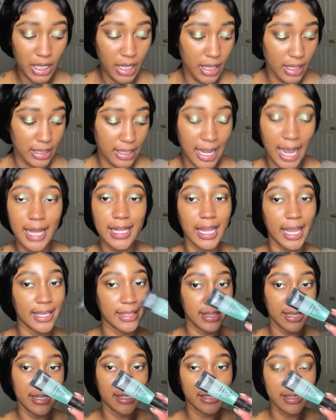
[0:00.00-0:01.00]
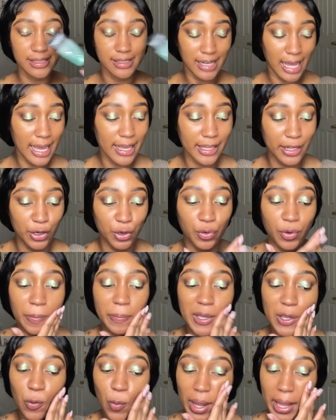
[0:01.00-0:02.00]
like this, not in a
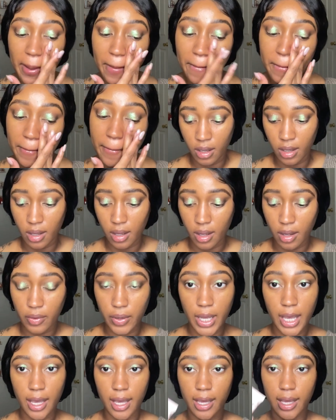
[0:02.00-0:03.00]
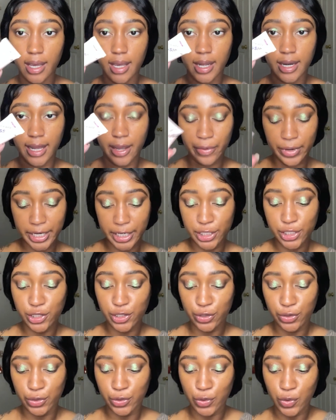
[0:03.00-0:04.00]
gripping way. Okay, and now we're gonna
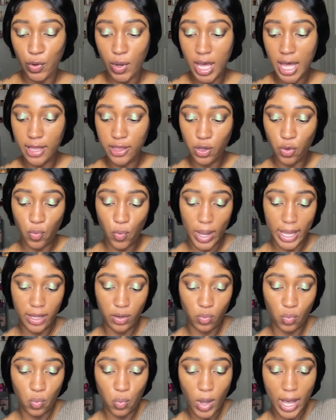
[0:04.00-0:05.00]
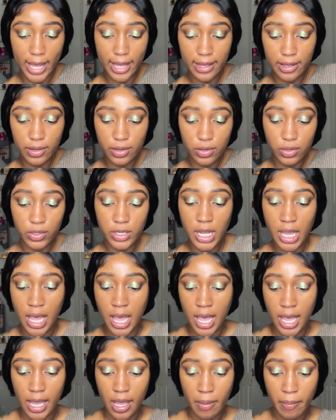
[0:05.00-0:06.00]
do the Wet n Wild
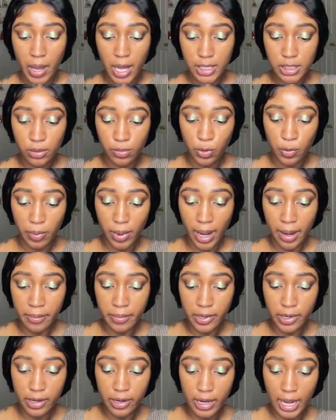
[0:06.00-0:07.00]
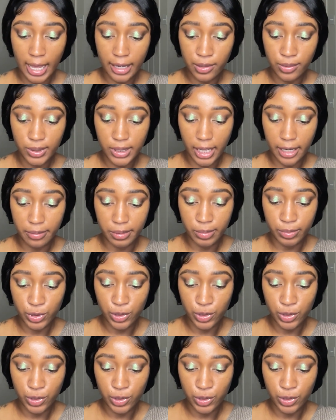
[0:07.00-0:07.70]
Impossible Primer. I know a lot of people